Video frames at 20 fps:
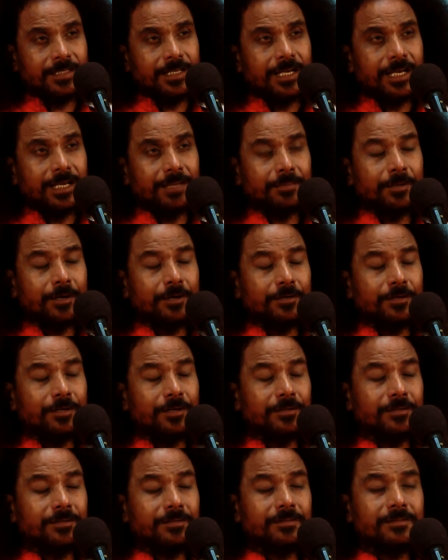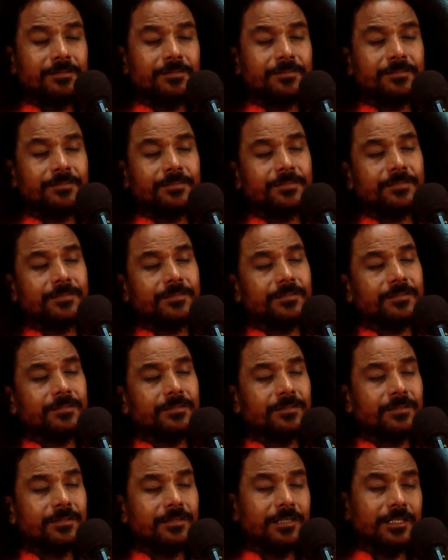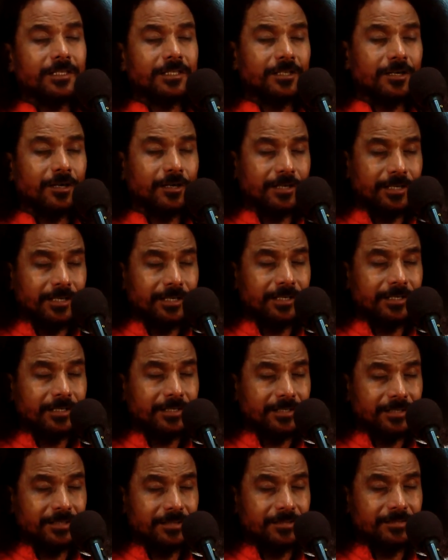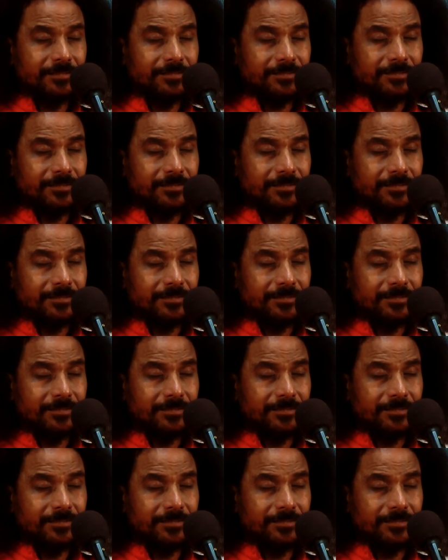I bow down, this congregation,